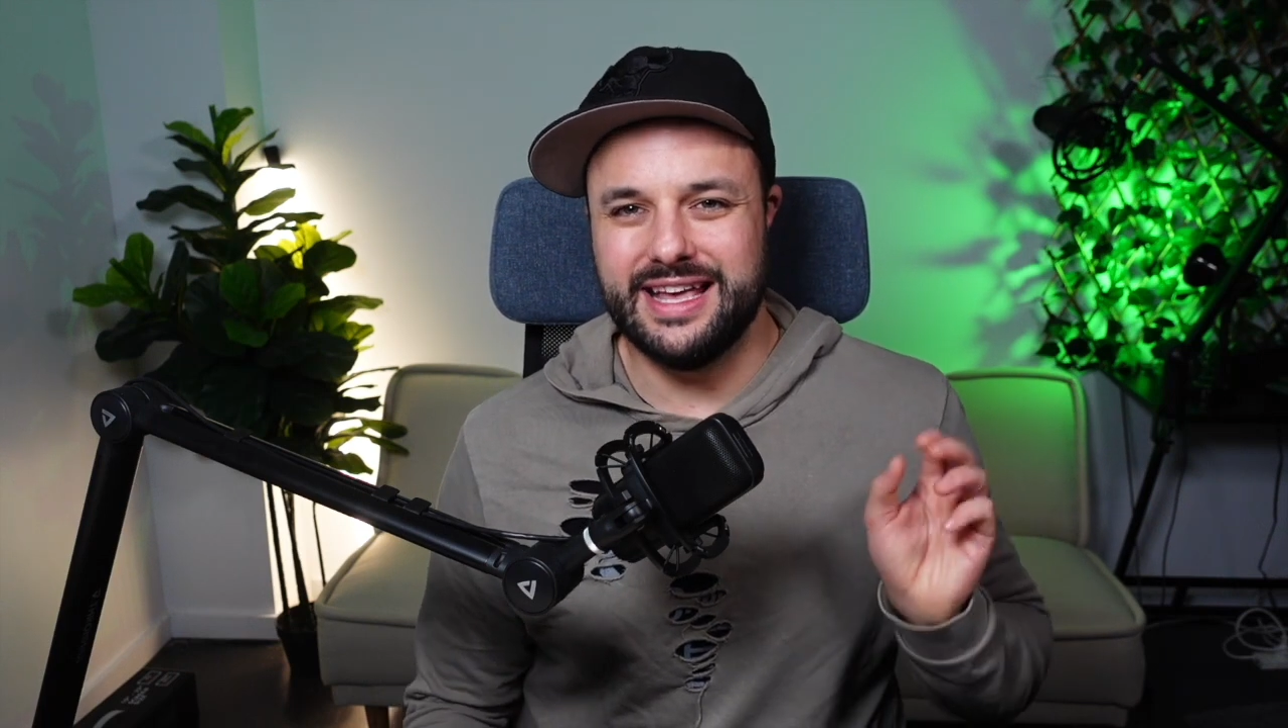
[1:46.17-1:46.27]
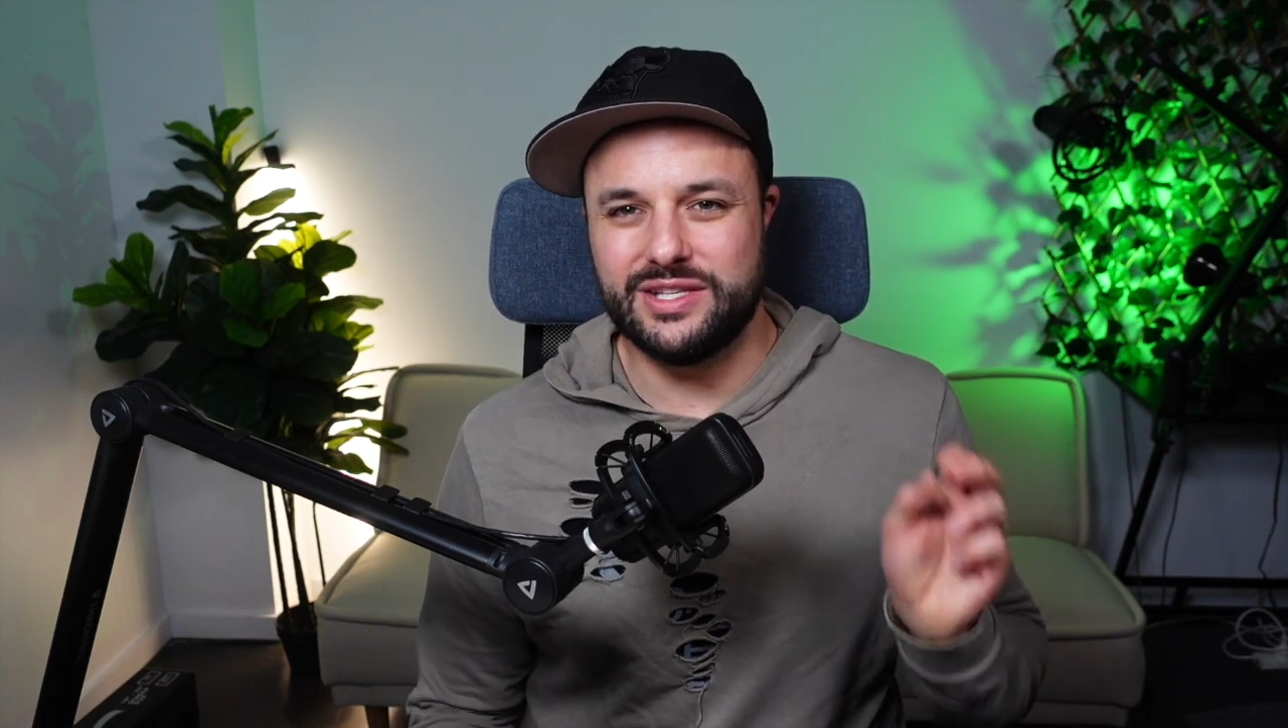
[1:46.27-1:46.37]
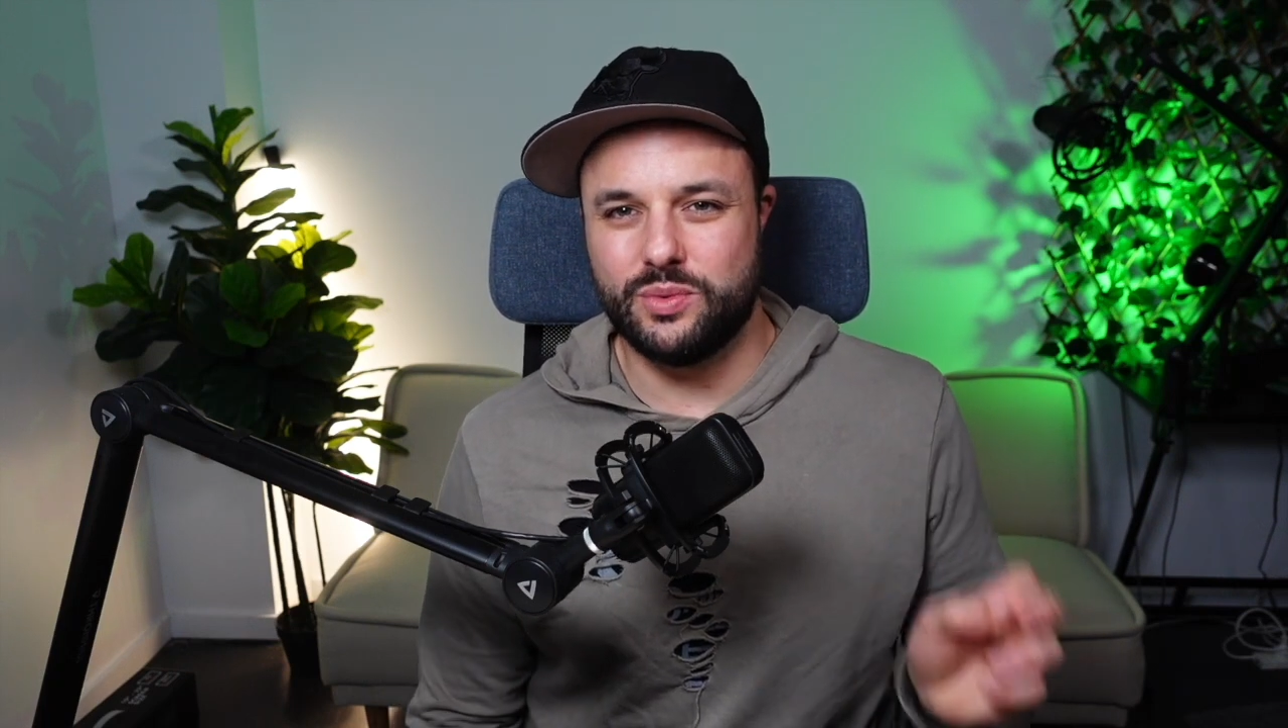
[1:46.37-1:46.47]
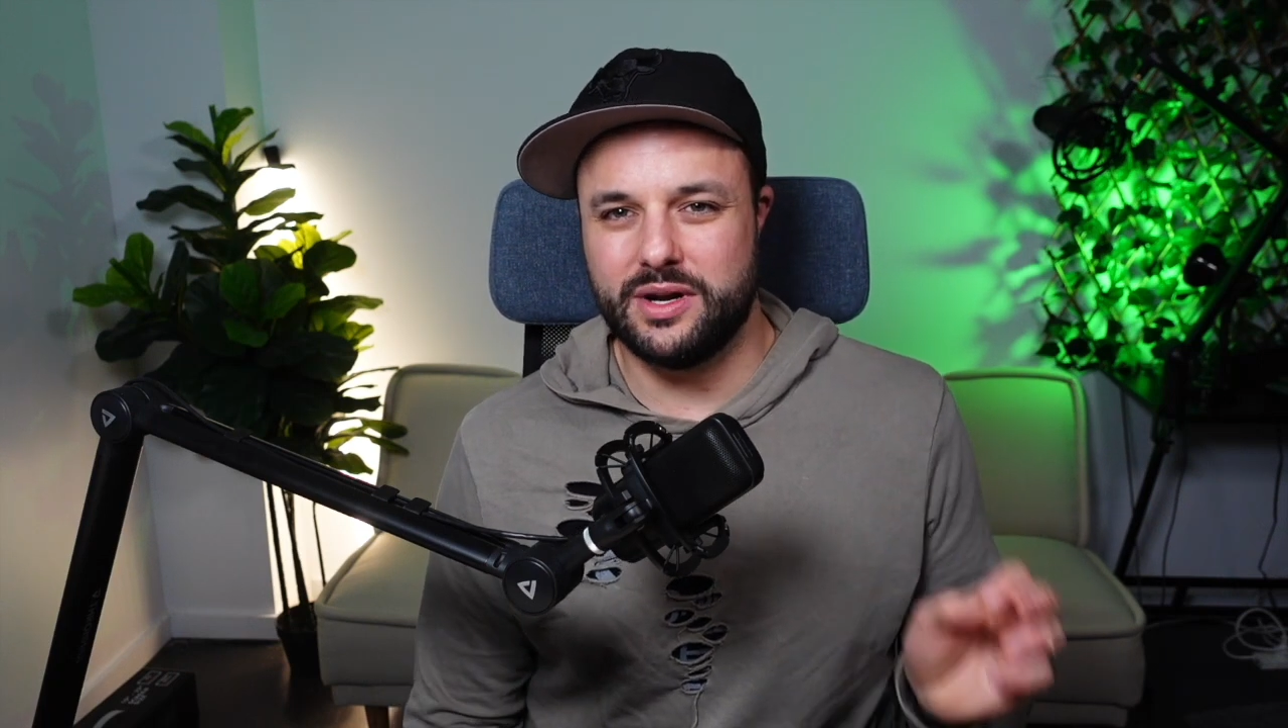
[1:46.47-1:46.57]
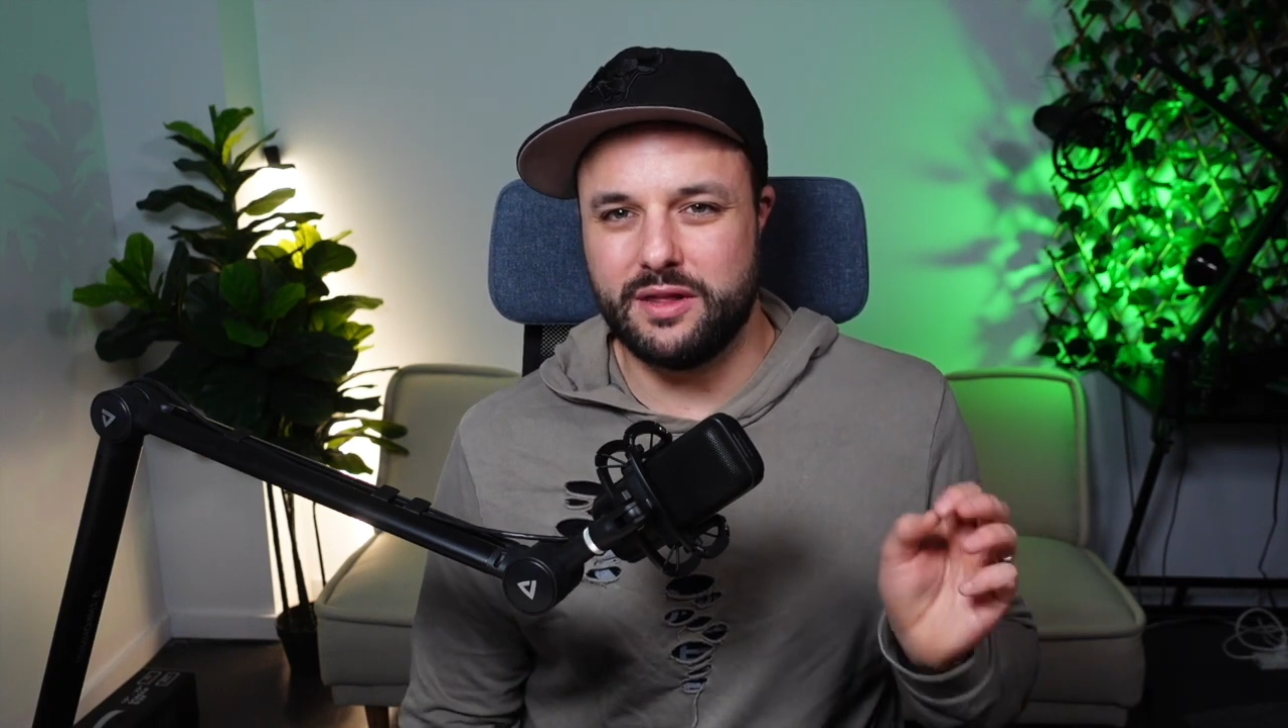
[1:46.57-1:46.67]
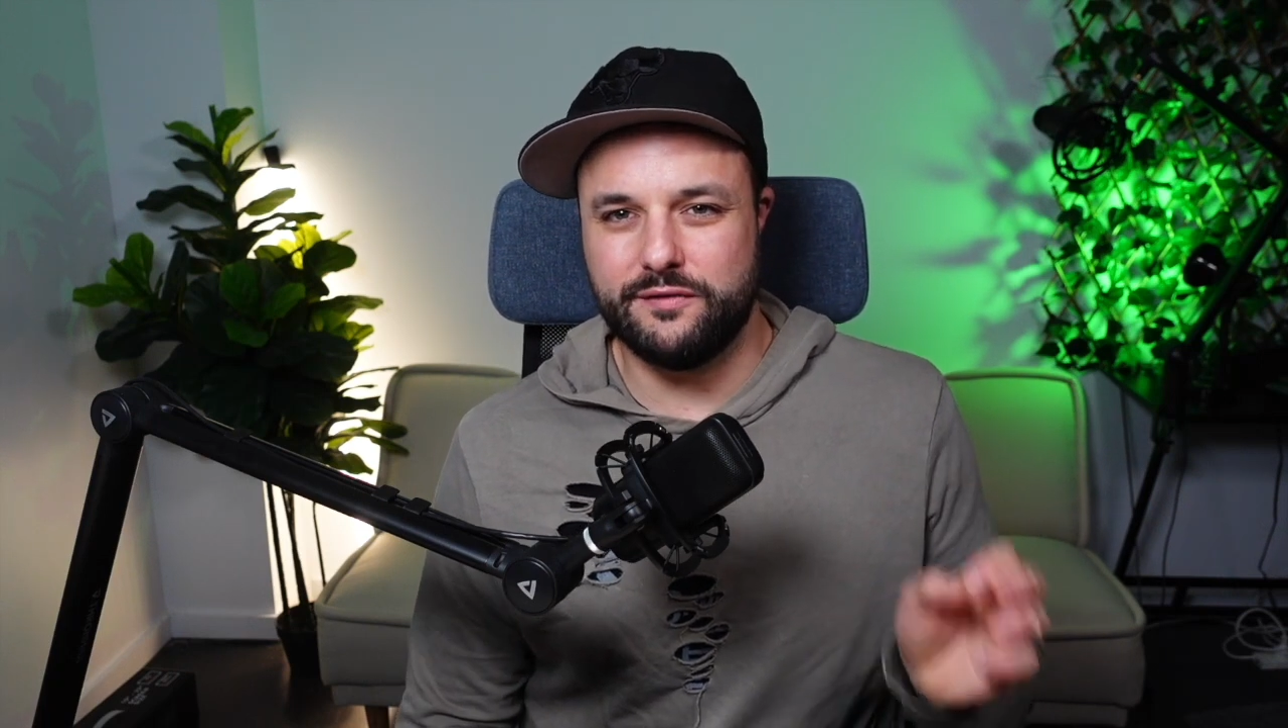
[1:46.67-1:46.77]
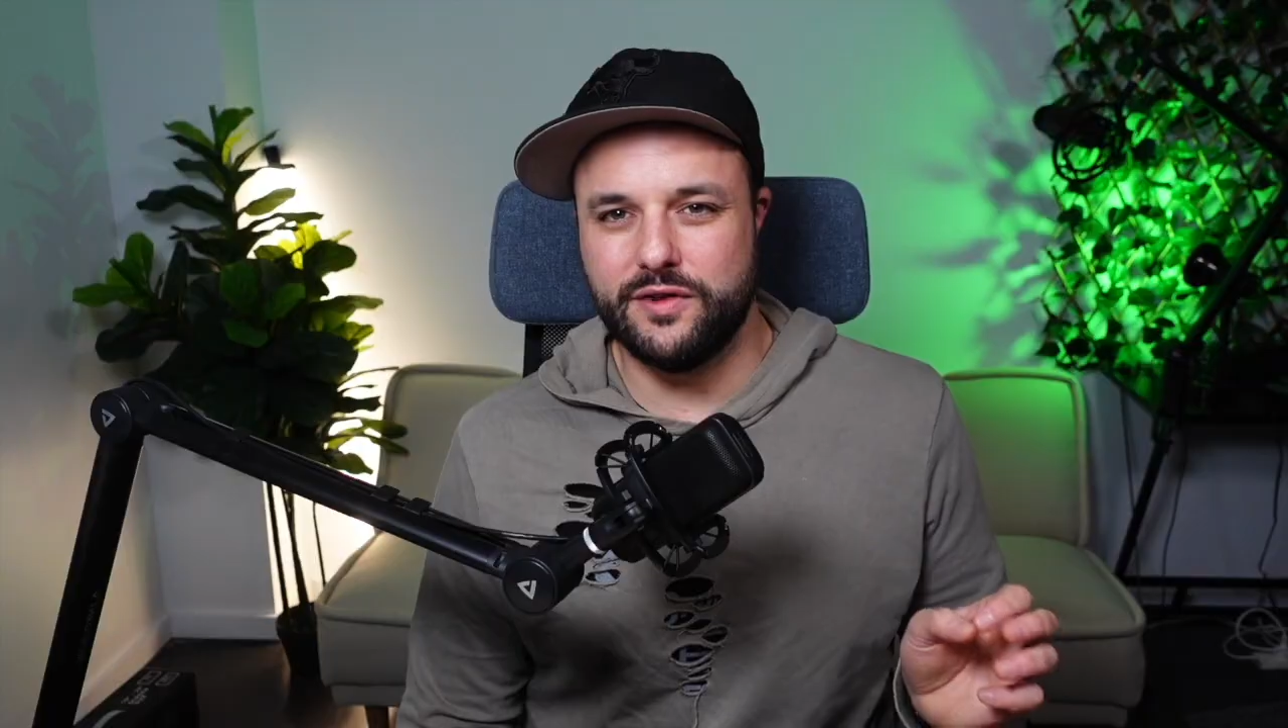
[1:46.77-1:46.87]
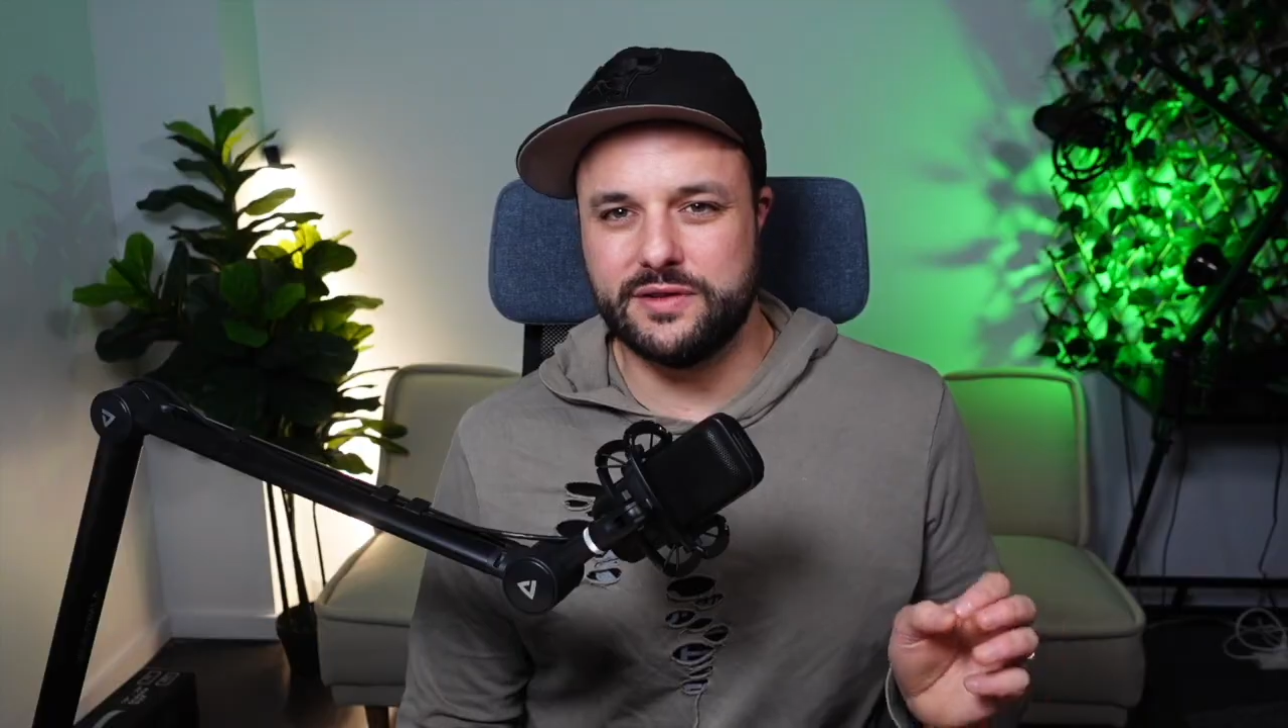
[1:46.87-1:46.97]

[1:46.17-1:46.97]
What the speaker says: It's one of the